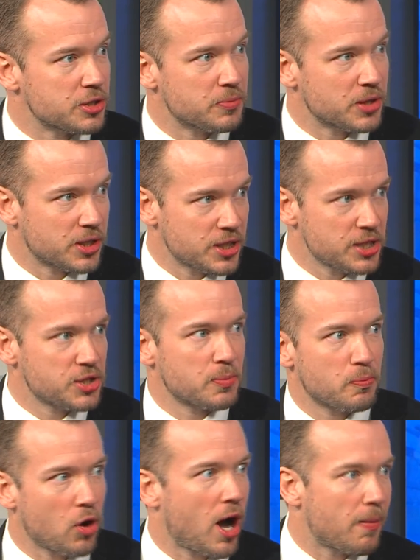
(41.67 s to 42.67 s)
because it is a
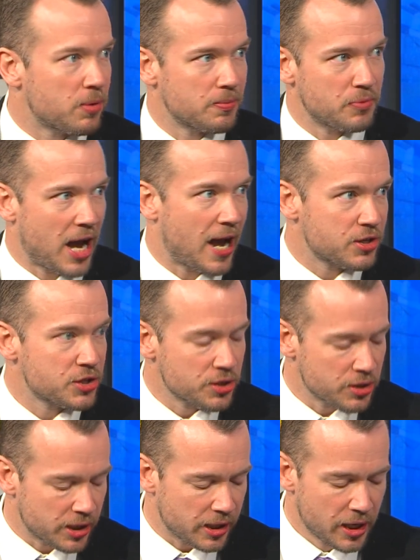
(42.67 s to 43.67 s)
problem
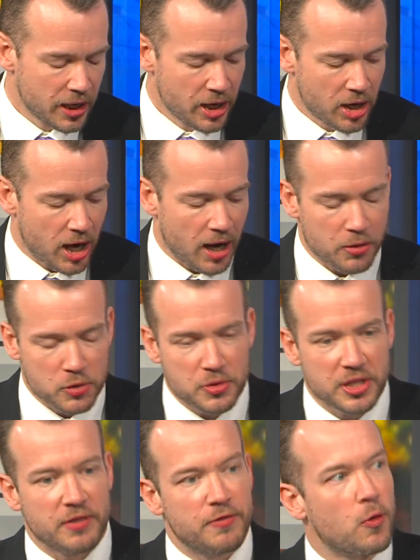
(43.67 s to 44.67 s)
nationally. There's
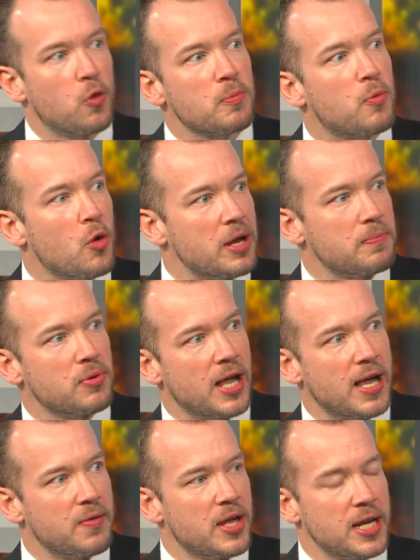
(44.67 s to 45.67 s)
really a 4-point
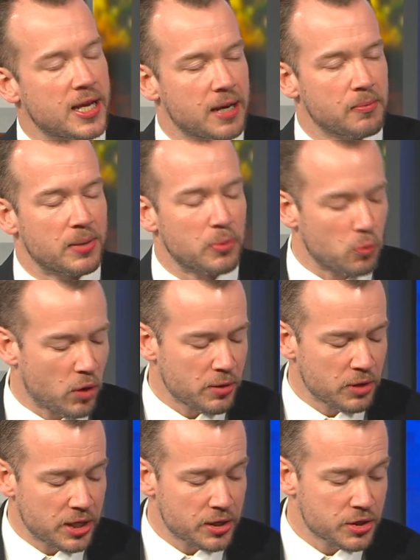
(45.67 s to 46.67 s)
plan that he came up with.
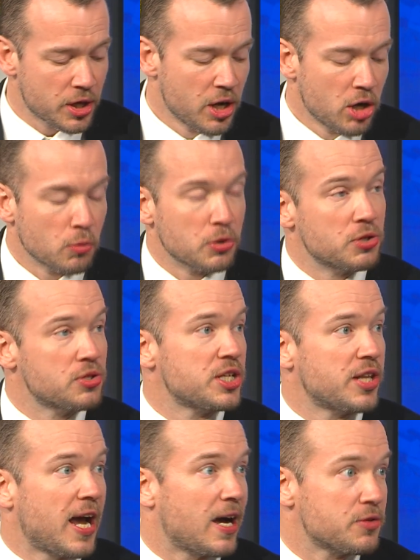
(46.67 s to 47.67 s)
One is
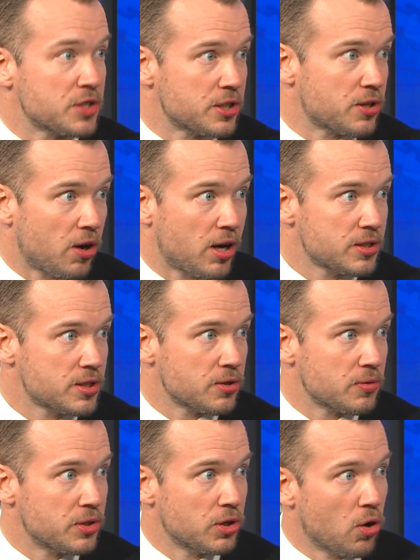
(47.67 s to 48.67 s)
reducing the housing costs.
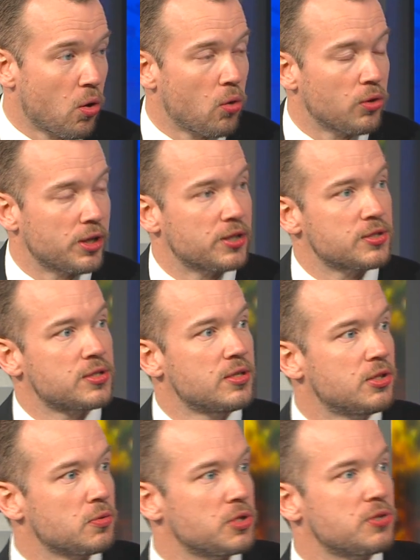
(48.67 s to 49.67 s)
So the goal is
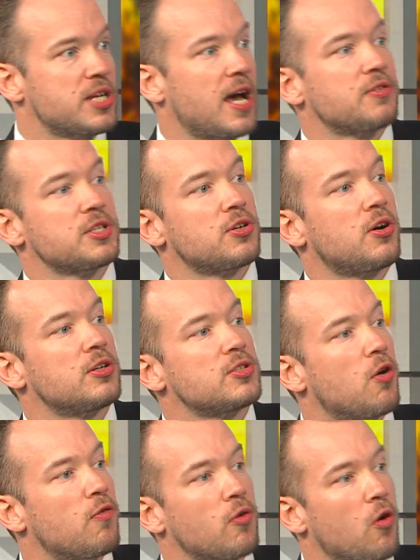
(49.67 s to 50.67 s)
to reduce housing costs
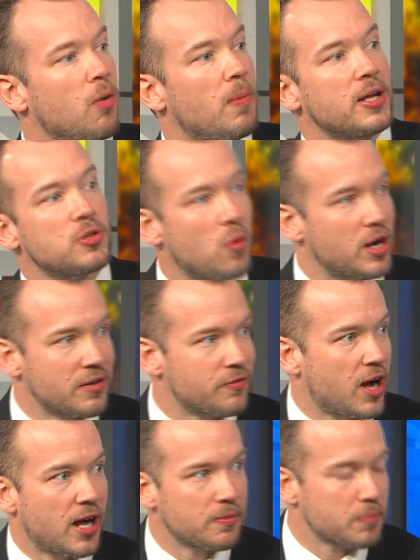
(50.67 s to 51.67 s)
overall by
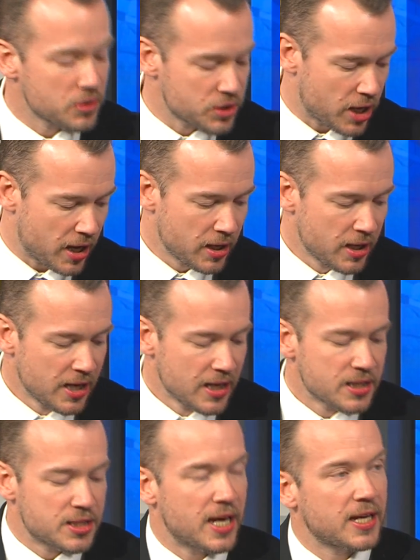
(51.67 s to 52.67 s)
25%.
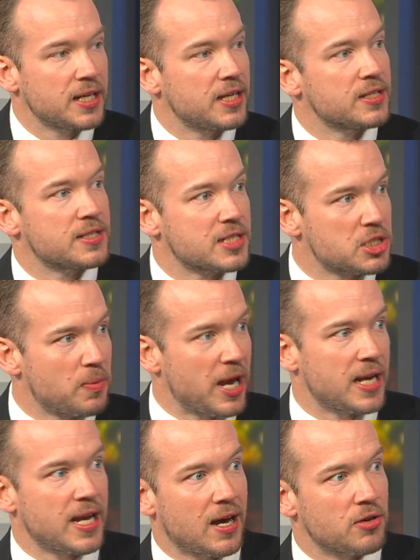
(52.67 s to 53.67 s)
Second is
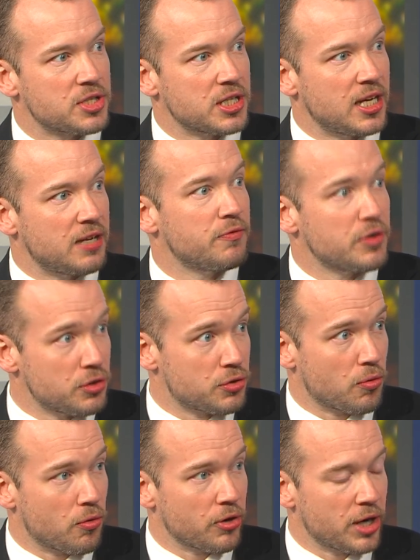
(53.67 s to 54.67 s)
expand housing
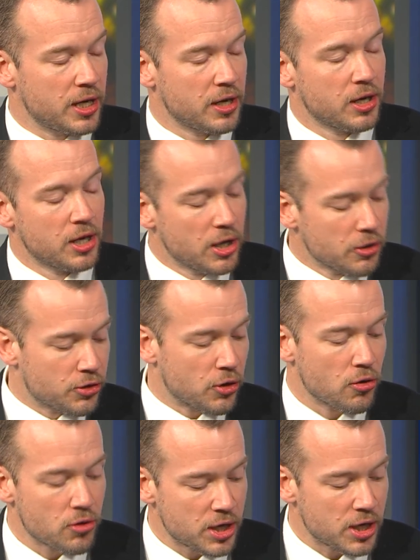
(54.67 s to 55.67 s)
inventory.
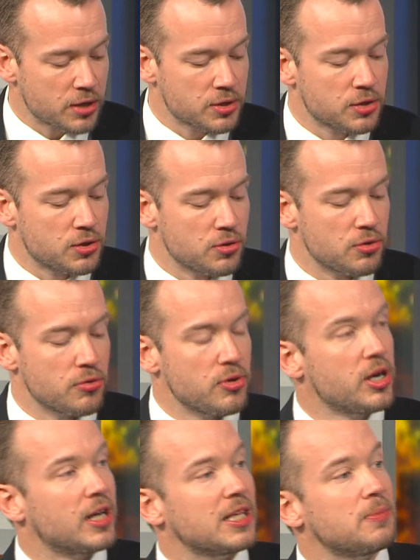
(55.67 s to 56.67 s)
Third is to
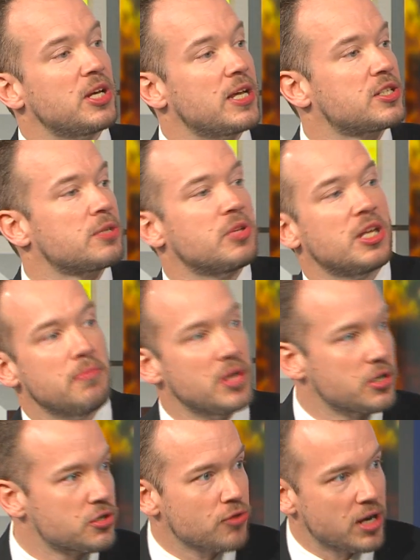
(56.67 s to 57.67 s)
eliminate some of the
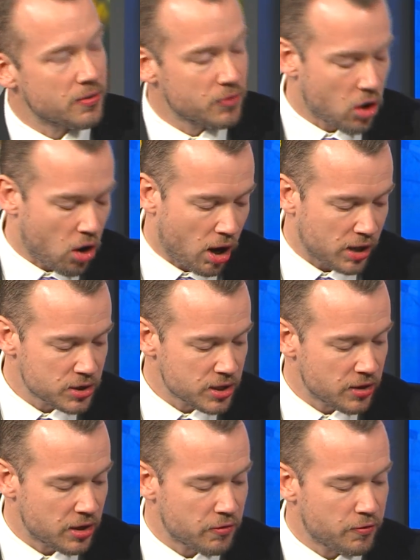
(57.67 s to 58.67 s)
administrative costs.
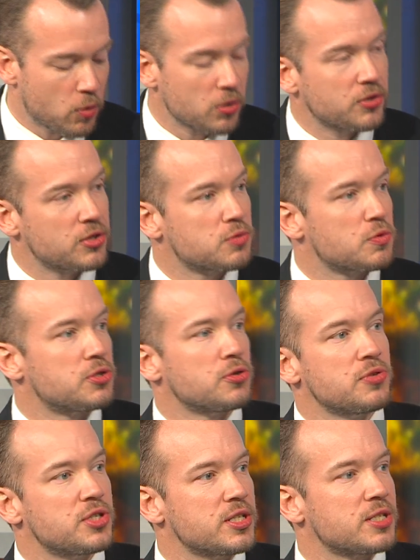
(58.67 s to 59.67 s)
And then fourth is
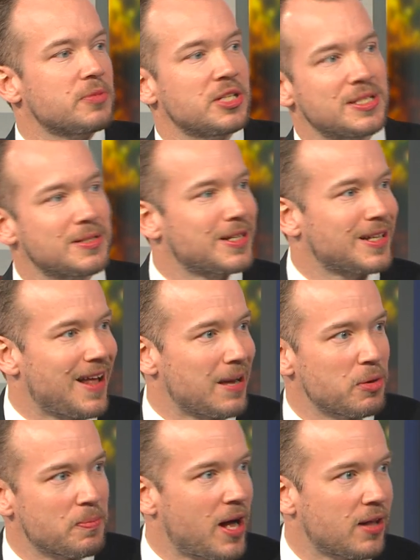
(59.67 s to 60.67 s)
reducing some of these
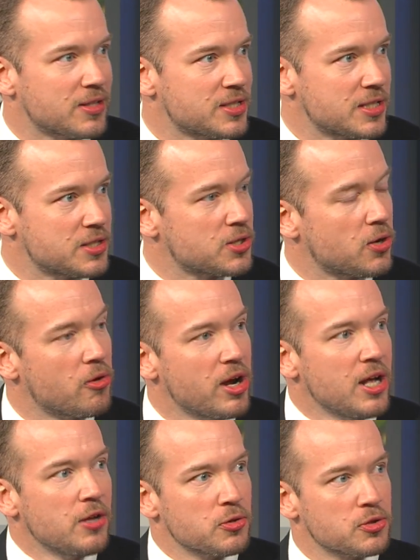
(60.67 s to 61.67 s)
climate policies. So
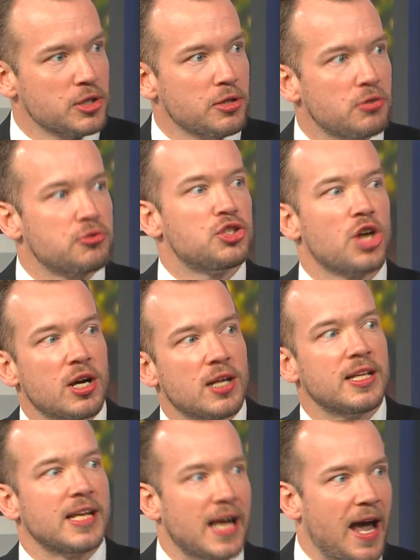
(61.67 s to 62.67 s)
there's a little
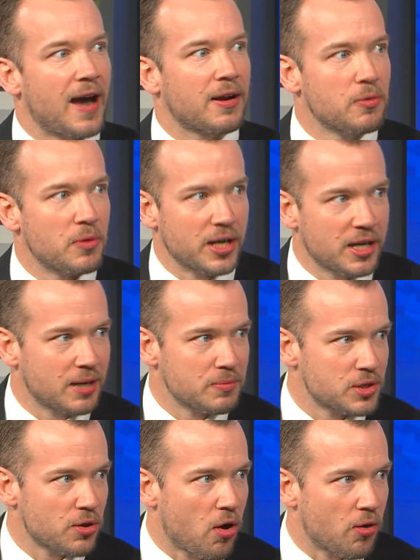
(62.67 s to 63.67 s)
juggling act when it
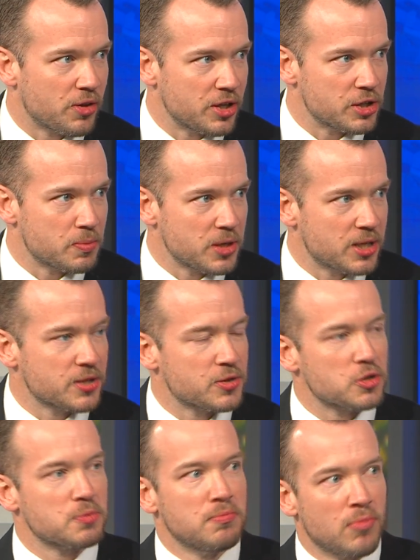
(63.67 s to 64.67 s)
comes to all these, because
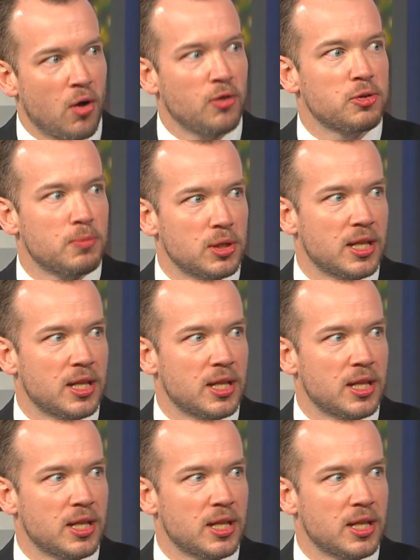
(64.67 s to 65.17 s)
there's multiple